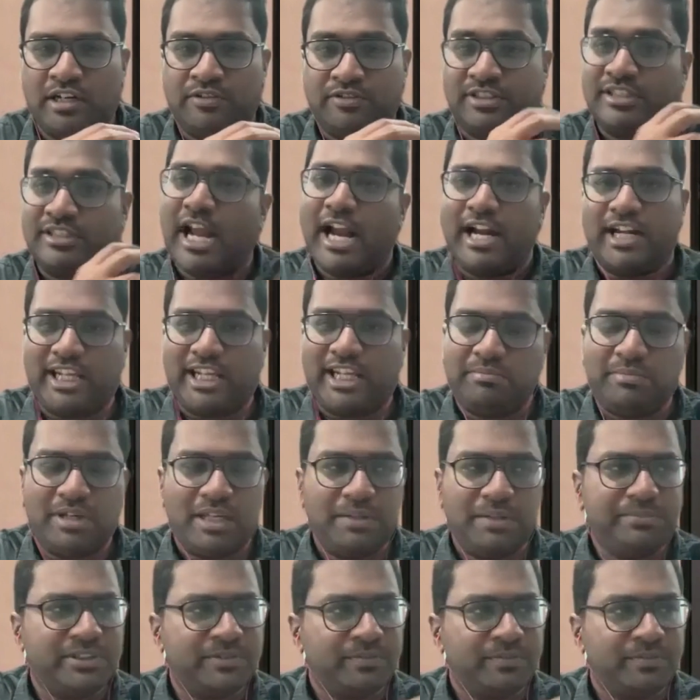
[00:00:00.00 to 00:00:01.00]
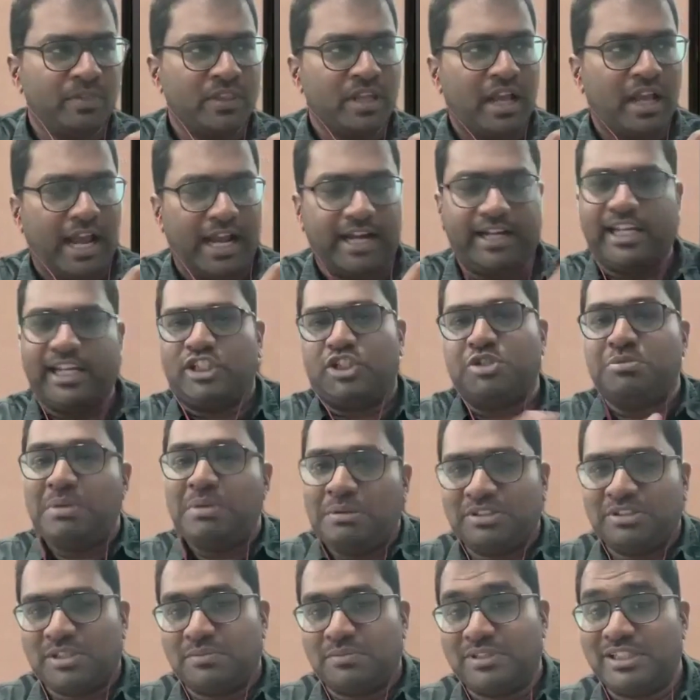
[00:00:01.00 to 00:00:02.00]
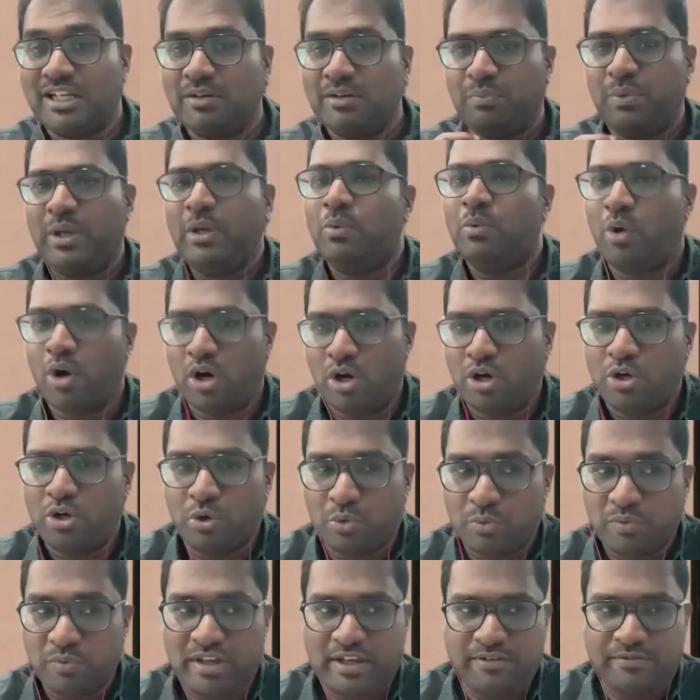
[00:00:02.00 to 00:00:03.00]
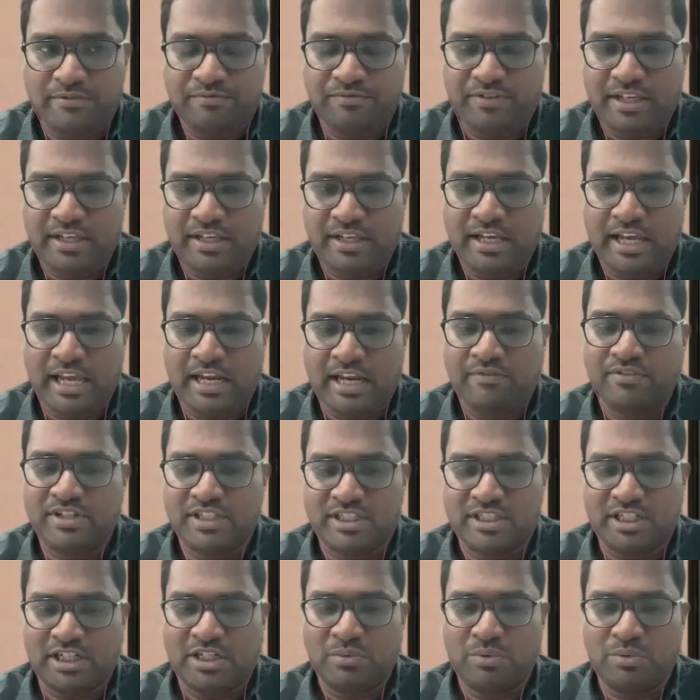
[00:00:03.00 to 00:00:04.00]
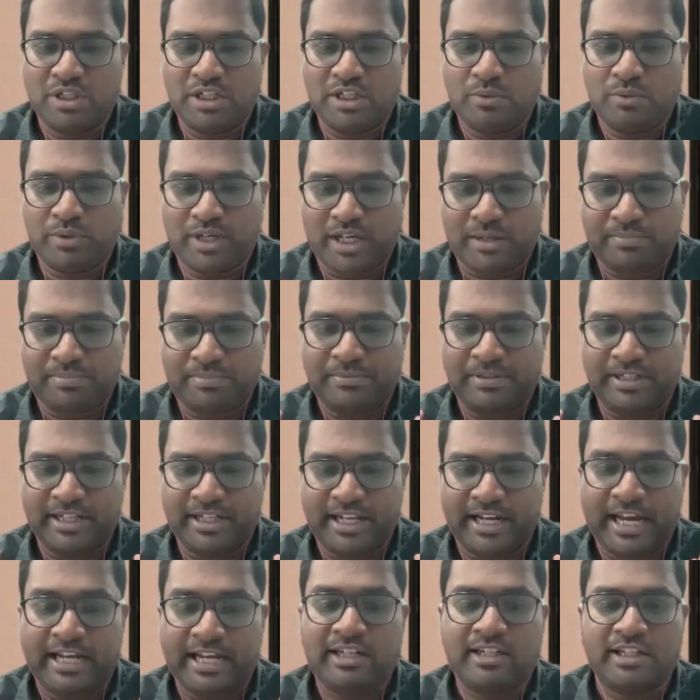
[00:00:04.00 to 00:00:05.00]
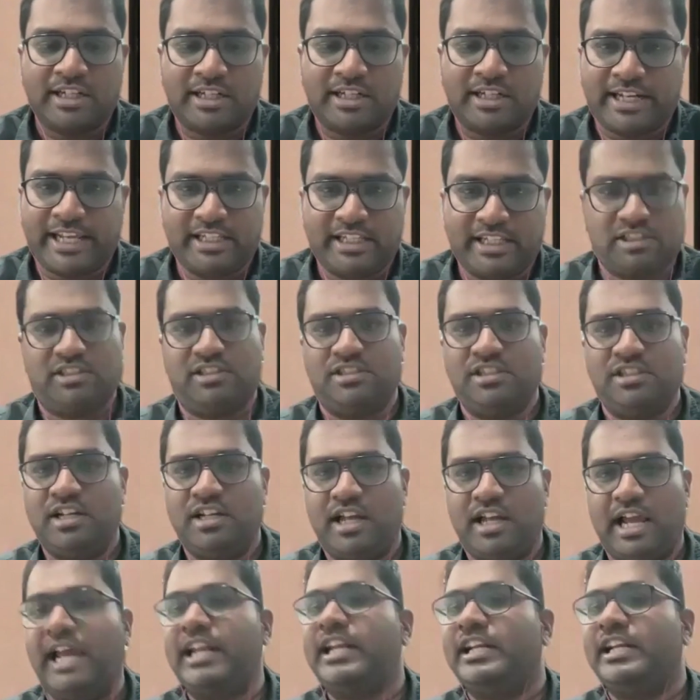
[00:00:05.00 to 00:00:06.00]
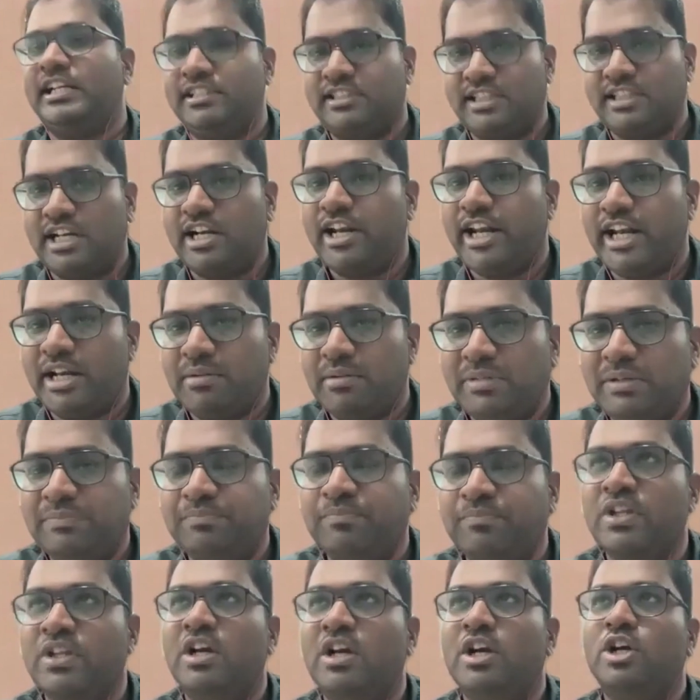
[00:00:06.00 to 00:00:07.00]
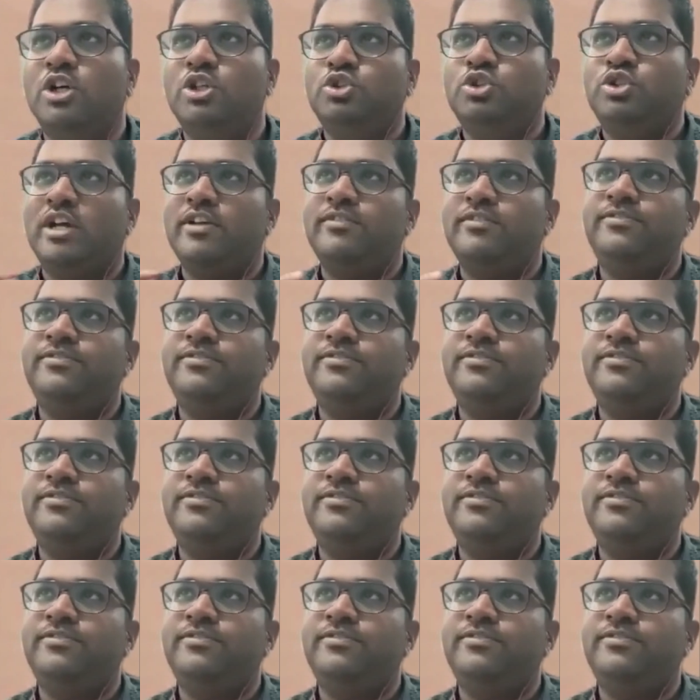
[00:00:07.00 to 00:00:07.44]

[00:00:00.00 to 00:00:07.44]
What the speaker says: static memes. And text to meme is something that we wanted to do. We envisioned a world where people can enter a text and it will generate a meme. So I